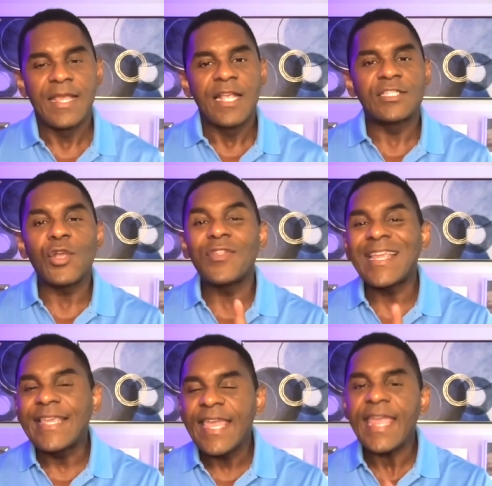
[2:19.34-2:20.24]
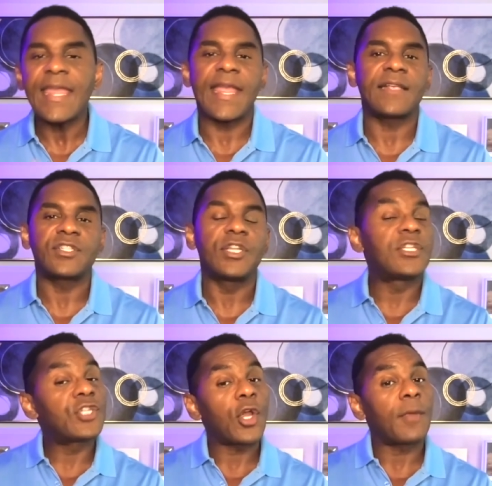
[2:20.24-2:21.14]
So the key is to
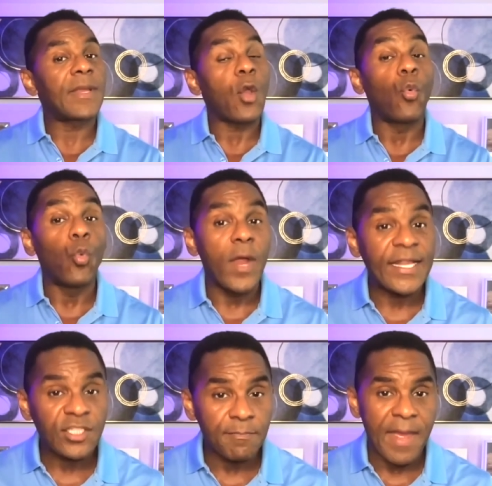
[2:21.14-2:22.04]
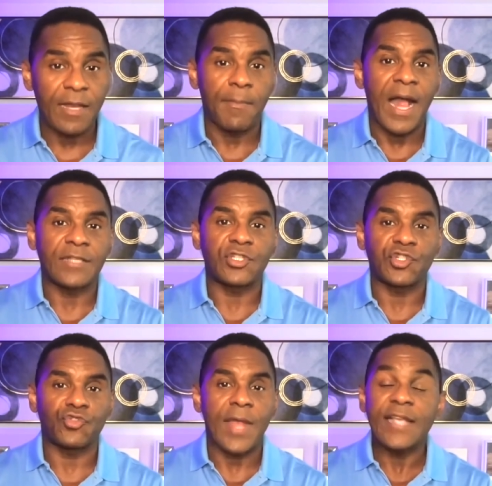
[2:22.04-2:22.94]
determine which metabolic
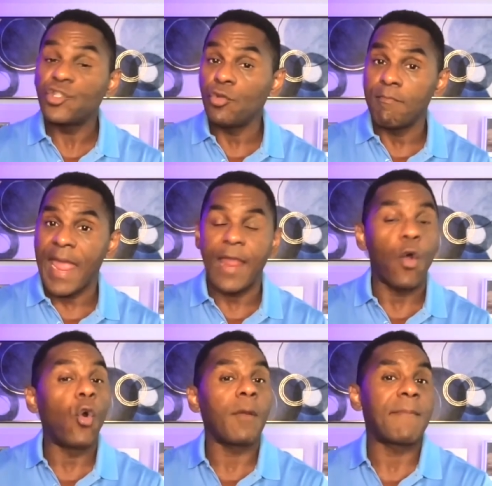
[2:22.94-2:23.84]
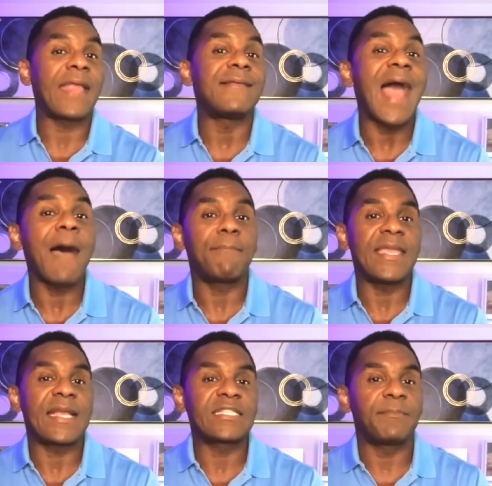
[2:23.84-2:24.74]
distress you may or may not
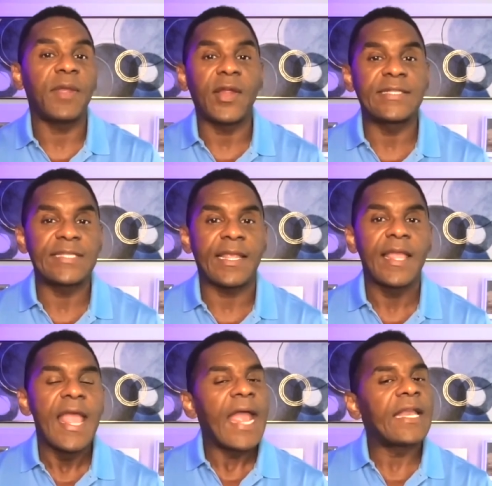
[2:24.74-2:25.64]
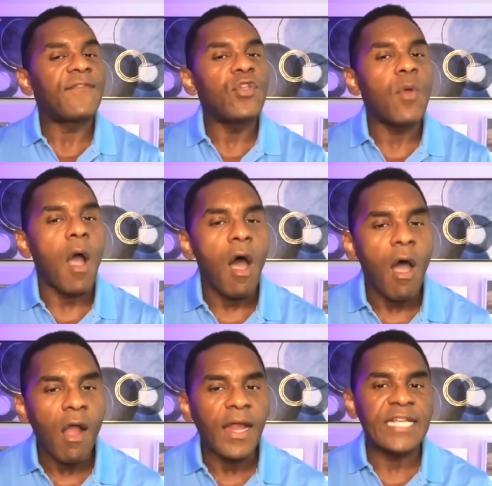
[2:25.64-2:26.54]
be experiencing. And if you
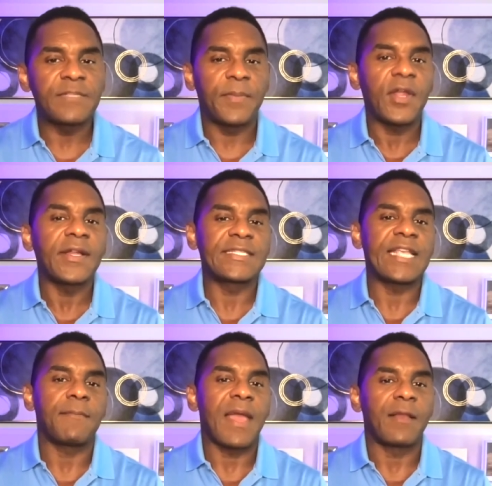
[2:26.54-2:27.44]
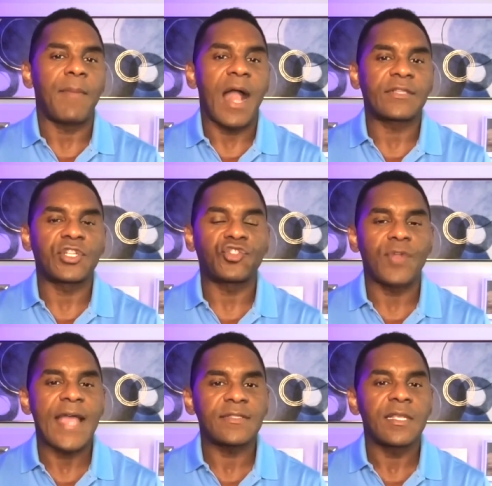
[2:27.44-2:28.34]
are experiencing metabolic
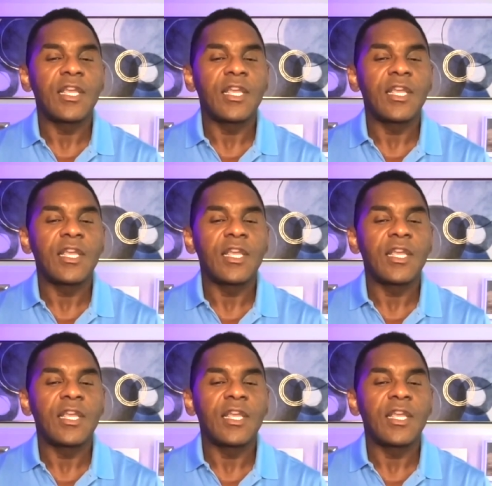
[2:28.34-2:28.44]
distress,